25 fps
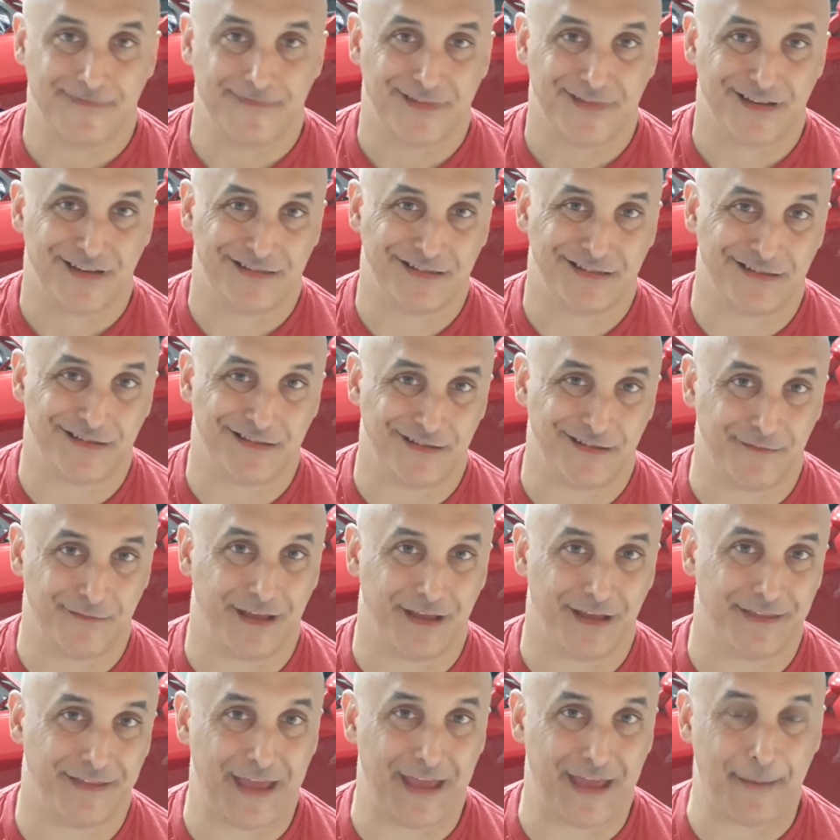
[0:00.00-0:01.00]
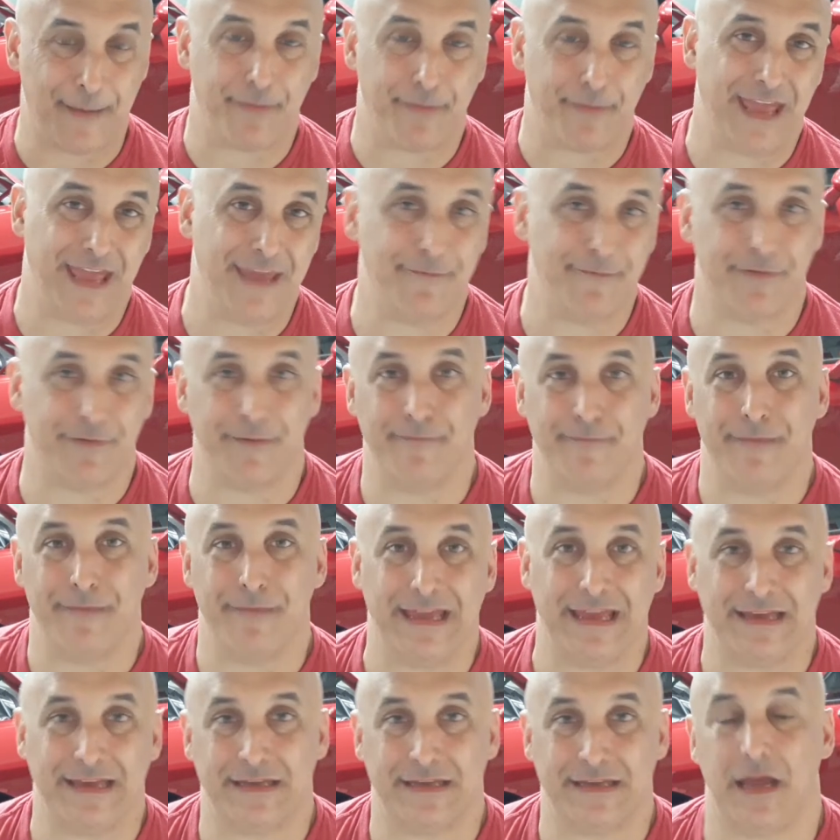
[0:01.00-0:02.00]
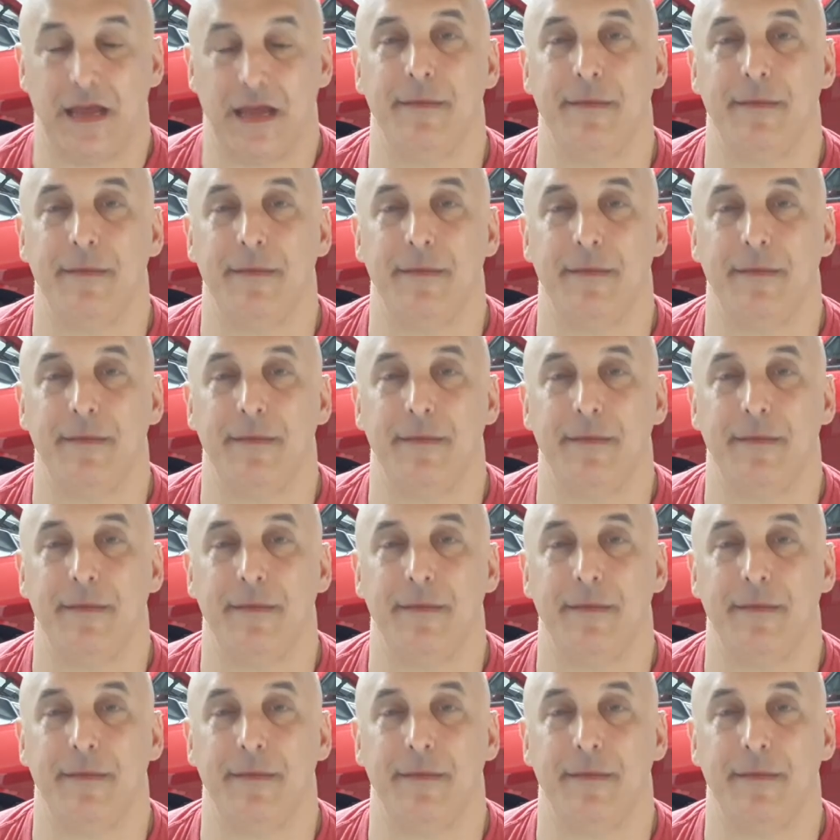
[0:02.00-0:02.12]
it's all about that paper, man.